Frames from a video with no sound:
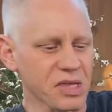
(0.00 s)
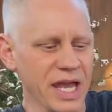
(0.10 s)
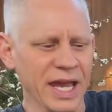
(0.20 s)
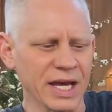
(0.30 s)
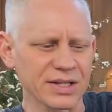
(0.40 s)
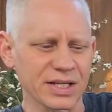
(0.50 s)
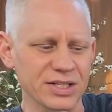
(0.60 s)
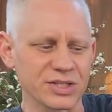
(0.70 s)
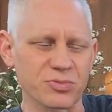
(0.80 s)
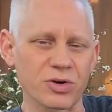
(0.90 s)
and
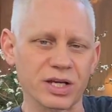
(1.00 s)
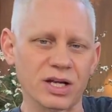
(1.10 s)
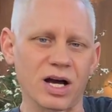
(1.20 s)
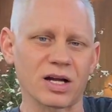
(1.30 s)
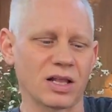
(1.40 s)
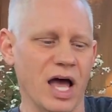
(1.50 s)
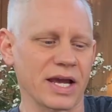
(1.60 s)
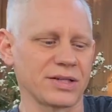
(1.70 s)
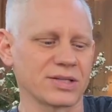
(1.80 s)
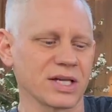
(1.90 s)
is working on
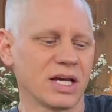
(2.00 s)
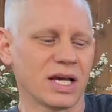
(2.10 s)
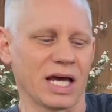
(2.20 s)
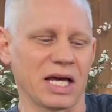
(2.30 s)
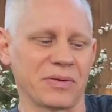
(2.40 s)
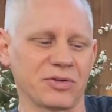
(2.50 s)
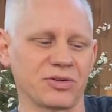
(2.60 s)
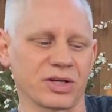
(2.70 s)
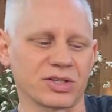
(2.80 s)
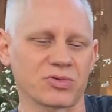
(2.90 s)
clients, you
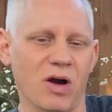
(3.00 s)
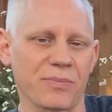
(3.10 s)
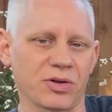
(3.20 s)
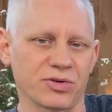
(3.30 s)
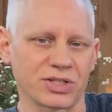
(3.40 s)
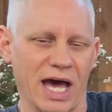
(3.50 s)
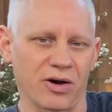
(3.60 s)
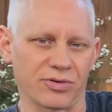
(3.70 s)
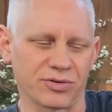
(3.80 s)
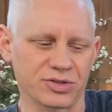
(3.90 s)
can swap those
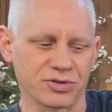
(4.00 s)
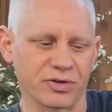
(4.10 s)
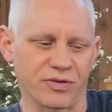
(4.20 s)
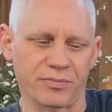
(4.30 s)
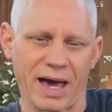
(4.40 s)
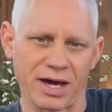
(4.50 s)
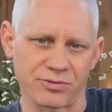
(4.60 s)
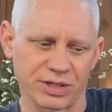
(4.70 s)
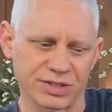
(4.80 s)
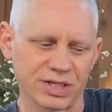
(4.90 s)
out, those 2 different
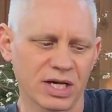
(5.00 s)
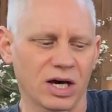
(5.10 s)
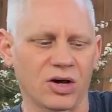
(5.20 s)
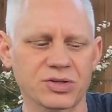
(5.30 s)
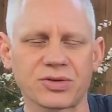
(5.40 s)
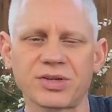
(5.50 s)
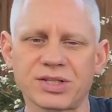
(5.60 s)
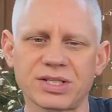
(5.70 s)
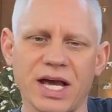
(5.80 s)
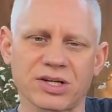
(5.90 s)
batteries. Also, this
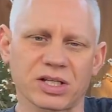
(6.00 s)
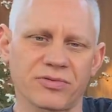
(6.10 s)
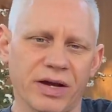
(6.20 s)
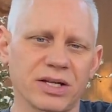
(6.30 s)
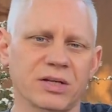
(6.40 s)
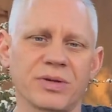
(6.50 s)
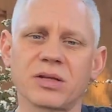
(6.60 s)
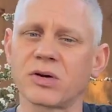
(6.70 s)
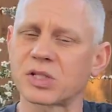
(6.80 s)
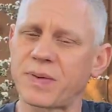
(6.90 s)
is actually rated to be the
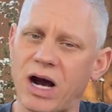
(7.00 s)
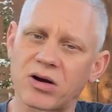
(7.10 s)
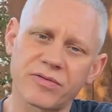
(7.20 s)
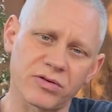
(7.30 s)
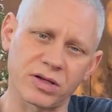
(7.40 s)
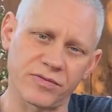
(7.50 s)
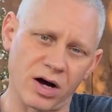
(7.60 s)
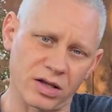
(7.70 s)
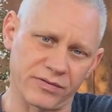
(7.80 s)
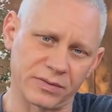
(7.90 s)
most powerful of
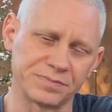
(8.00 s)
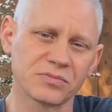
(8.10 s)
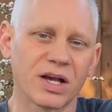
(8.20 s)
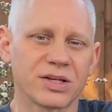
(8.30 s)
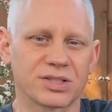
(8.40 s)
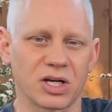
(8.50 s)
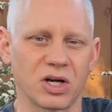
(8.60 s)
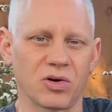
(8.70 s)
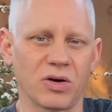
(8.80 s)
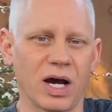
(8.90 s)
all of them.
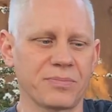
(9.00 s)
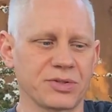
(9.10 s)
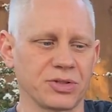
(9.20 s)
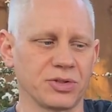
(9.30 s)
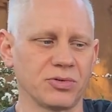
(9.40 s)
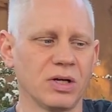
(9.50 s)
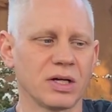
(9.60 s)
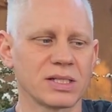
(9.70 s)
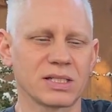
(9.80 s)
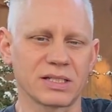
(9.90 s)
So up to
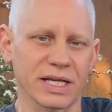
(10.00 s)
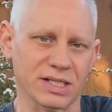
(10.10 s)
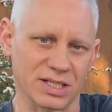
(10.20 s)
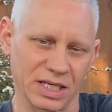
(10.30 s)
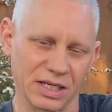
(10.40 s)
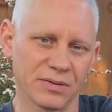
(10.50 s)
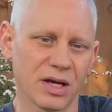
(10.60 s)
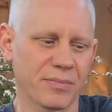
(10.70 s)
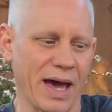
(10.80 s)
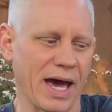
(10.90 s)
60
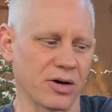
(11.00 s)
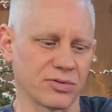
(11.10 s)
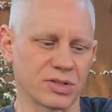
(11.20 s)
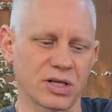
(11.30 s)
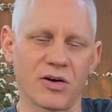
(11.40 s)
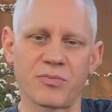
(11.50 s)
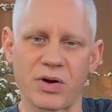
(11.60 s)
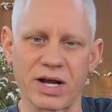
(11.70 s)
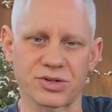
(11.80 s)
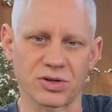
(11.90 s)
pounds of
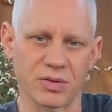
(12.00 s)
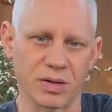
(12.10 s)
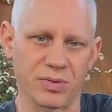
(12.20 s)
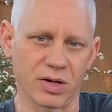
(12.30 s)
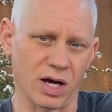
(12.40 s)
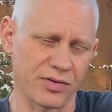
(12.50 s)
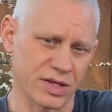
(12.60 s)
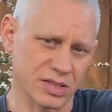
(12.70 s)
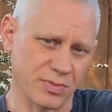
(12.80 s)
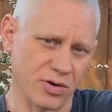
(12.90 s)
pressure can be put on
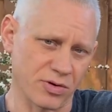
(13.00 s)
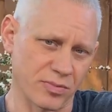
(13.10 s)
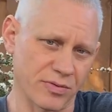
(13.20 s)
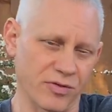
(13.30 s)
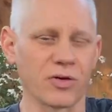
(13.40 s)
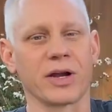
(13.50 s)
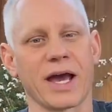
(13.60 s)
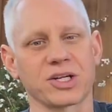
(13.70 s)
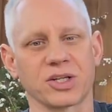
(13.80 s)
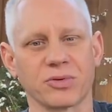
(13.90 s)
this motor before it
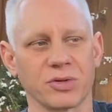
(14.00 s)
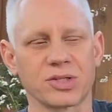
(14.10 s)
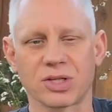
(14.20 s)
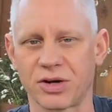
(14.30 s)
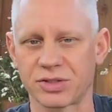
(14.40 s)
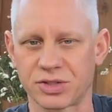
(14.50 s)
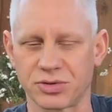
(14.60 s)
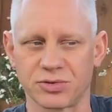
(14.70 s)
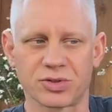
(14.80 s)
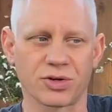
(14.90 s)
actually would start
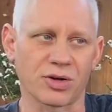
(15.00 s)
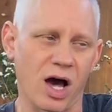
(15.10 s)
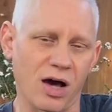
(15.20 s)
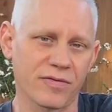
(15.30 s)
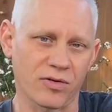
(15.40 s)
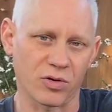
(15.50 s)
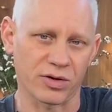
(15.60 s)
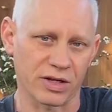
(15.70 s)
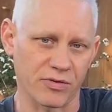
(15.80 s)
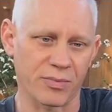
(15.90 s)
to turn off or
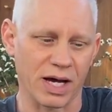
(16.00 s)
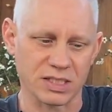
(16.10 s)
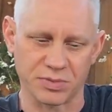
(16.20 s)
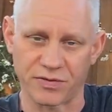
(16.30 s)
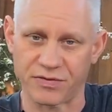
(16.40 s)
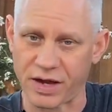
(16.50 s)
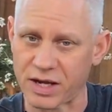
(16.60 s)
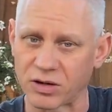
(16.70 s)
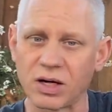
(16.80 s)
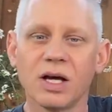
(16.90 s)
even possibly
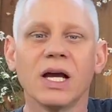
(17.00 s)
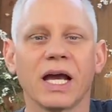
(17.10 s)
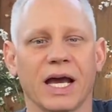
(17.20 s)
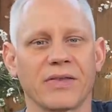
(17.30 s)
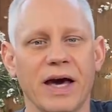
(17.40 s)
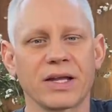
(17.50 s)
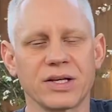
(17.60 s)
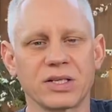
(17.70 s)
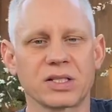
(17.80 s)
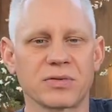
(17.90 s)
fail. And that
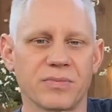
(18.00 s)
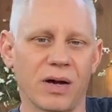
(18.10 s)
is